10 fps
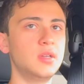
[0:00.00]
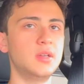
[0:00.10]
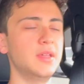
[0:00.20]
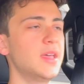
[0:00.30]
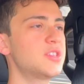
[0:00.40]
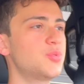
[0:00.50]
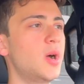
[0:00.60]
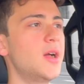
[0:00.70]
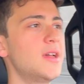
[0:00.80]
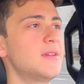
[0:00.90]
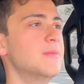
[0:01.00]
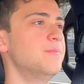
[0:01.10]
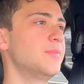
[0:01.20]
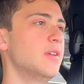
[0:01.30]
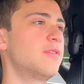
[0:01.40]
And that's why,
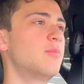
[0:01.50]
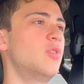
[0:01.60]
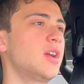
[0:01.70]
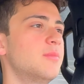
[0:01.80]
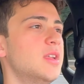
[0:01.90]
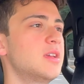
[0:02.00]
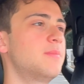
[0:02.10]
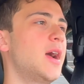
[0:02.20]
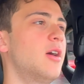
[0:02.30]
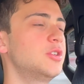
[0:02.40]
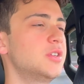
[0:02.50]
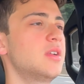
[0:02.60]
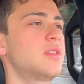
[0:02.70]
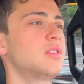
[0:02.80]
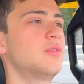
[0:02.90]
if I'm recommending a powertrain,
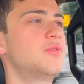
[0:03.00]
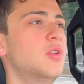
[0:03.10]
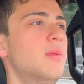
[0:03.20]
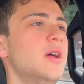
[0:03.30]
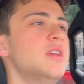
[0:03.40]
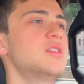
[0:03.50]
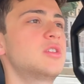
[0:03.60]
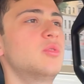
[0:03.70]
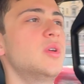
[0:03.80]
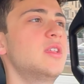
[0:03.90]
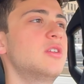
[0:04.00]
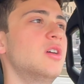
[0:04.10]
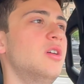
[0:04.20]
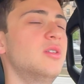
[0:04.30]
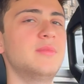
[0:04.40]
I think the 4xe is a good way to
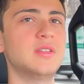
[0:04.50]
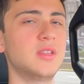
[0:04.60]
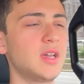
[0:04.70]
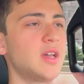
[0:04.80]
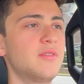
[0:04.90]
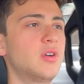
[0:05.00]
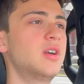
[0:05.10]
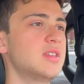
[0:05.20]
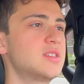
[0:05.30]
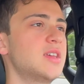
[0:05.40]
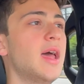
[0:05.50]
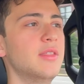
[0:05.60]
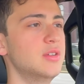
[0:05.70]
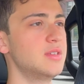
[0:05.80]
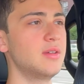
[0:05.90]
go. I mean, like I've already said,
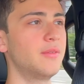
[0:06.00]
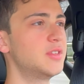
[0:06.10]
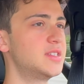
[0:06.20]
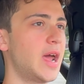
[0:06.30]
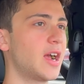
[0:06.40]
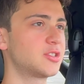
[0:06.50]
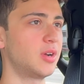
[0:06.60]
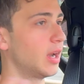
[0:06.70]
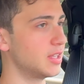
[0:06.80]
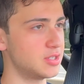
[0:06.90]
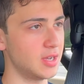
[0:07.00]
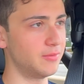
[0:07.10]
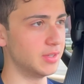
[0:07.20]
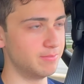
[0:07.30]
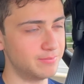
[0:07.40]
you have the tax credits, you
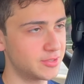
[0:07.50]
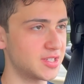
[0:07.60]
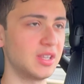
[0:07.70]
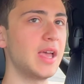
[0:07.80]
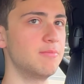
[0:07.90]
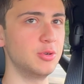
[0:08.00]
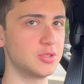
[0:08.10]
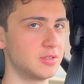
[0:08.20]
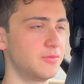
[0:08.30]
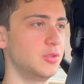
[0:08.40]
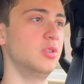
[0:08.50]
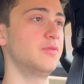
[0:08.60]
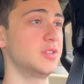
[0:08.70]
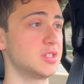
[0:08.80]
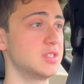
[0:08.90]
have the slight boost in fuel
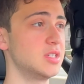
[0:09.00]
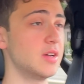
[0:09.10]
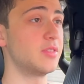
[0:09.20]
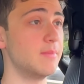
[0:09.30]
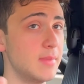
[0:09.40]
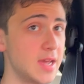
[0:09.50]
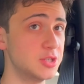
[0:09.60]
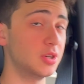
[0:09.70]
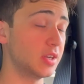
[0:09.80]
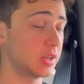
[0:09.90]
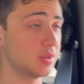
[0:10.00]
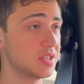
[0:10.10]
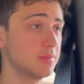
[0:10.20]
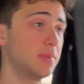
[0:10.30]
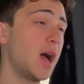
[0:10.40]
efficiency, you have the major
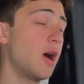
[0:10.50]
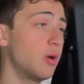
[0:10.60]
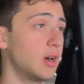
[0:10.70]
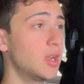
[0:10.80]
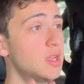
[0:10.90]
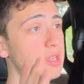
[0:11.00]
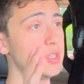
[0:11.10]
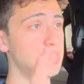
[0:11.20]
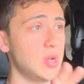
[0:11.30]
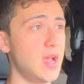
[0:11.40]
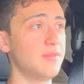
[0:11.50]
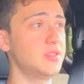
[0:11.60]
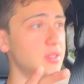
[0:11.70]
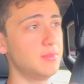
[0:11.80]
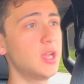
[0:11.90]
increase in power, you have
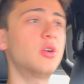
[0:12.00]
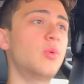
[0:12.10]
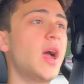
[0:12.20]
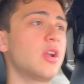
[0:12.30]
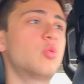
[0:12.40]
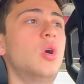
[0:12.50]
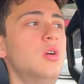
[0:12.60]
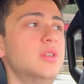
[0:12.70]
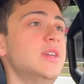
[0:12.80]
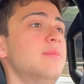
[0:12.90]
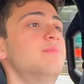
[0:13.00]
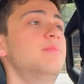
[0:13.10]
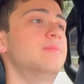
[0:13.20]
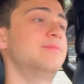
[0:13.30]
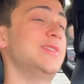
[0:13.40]
the better ride quality.
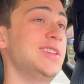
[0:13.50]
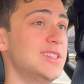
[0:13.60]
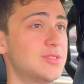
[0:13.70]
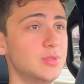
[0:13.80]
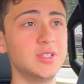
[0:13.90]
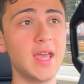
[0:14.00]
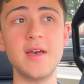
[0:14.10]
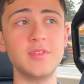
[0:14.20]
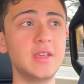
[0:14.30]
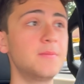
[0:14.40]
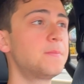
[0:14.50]
It is really heavy,